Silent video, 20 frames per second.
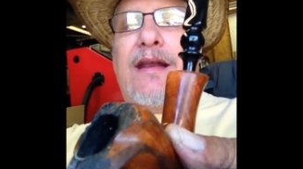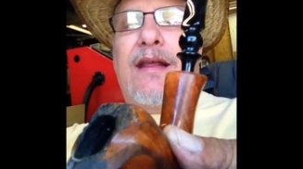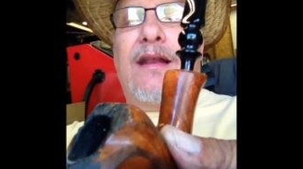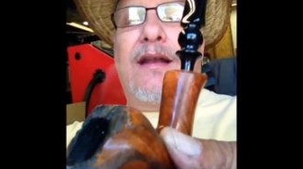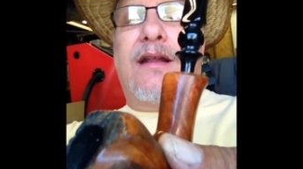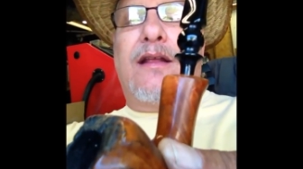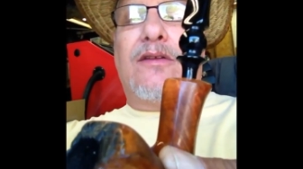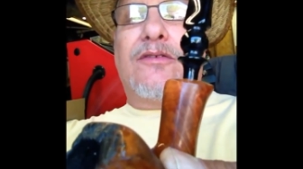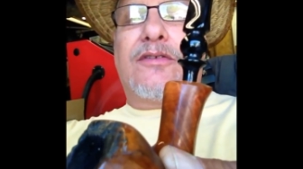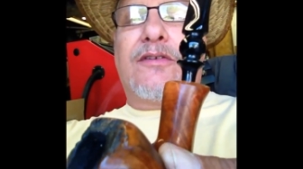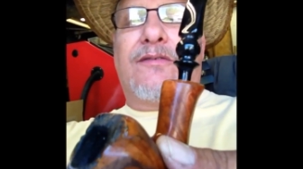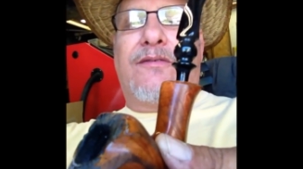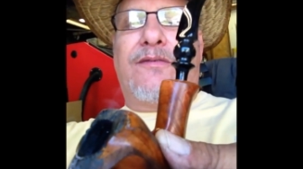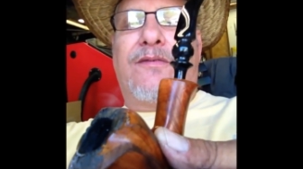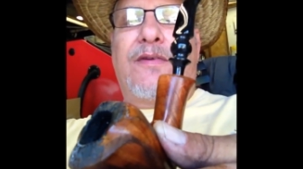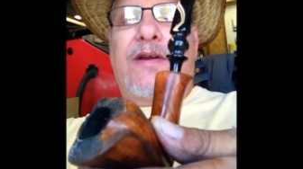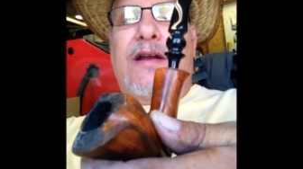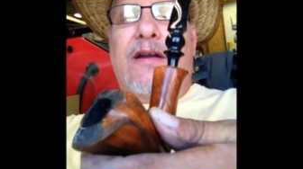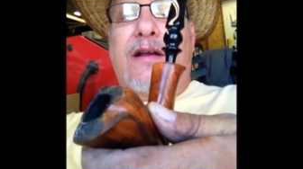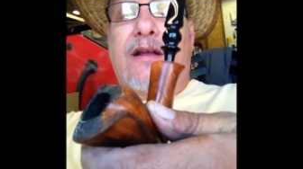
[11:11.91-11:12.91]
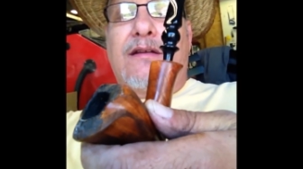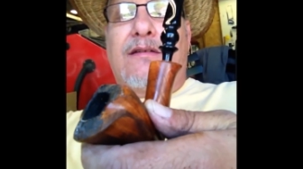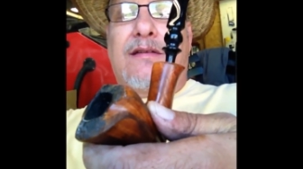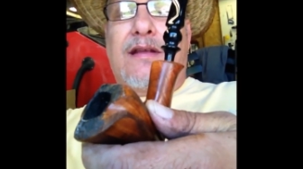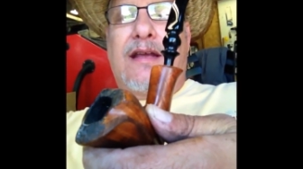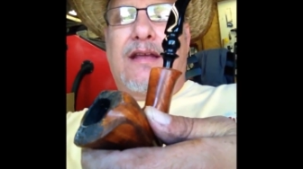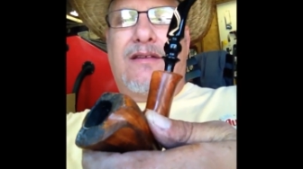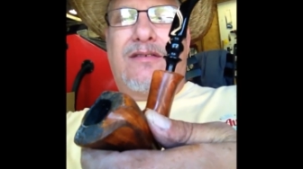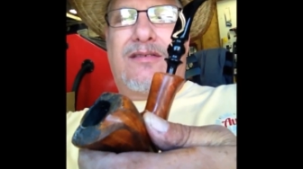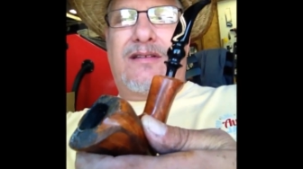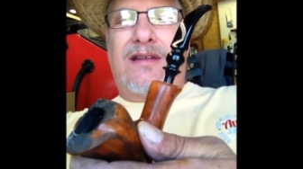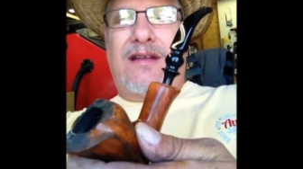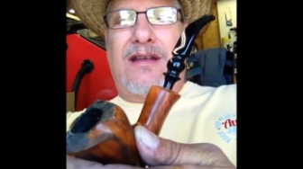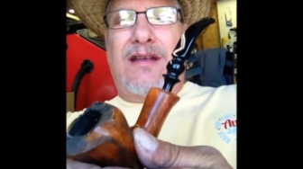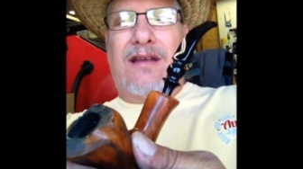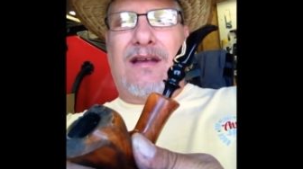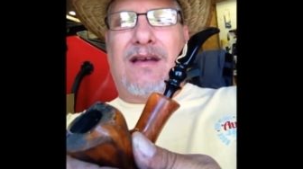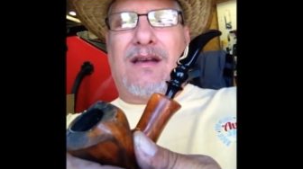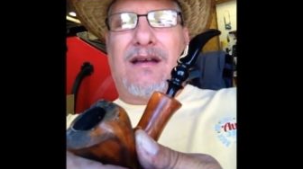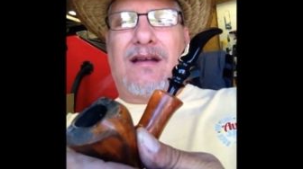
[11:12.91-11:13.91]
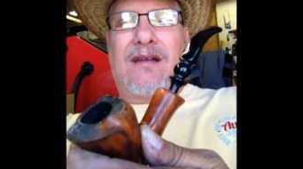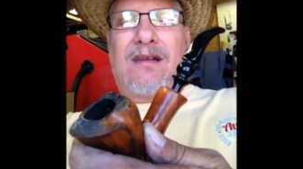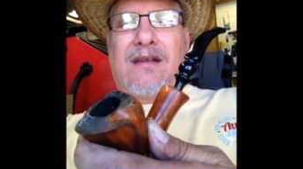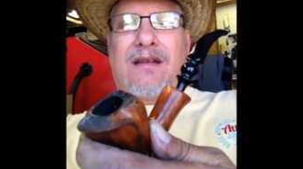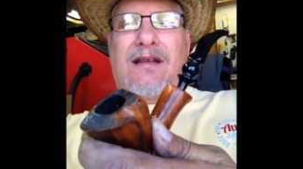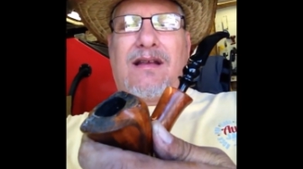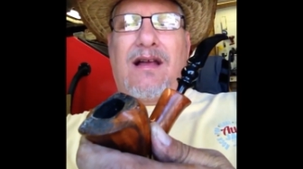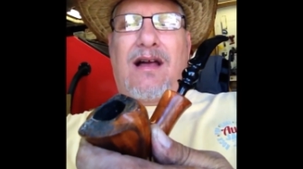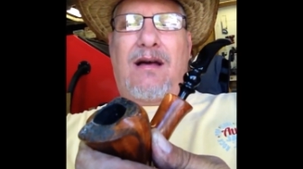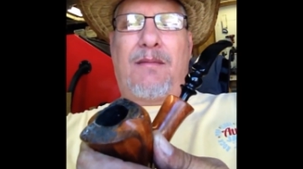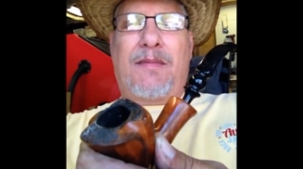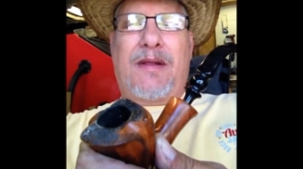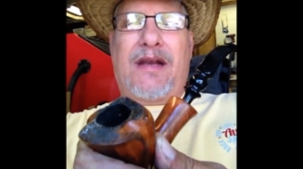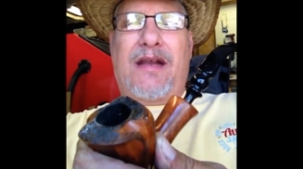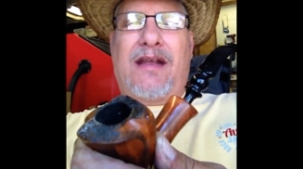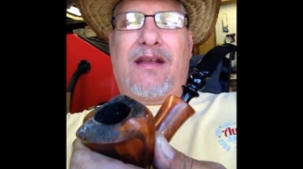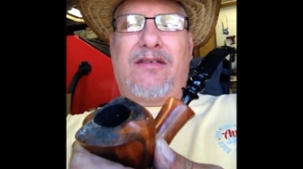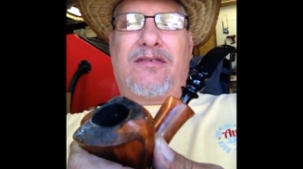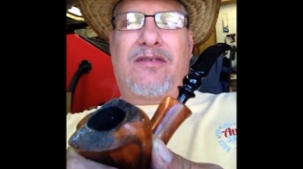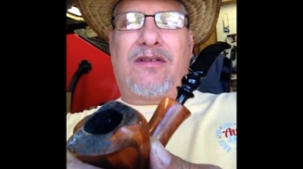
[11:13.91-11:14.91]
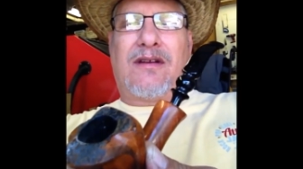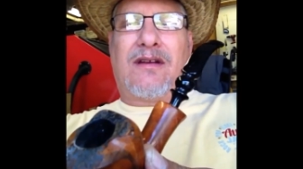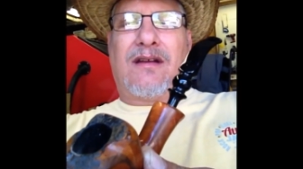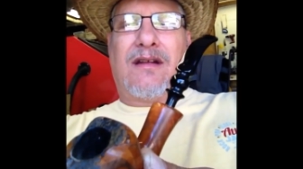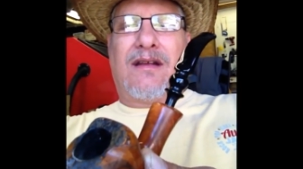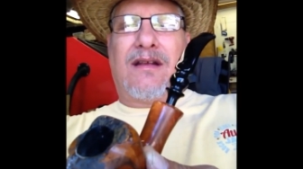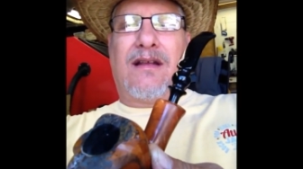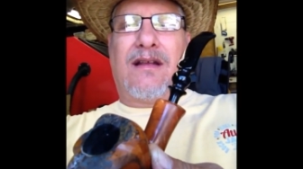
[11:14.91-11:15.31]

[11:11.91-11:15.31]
It is a very tasty combination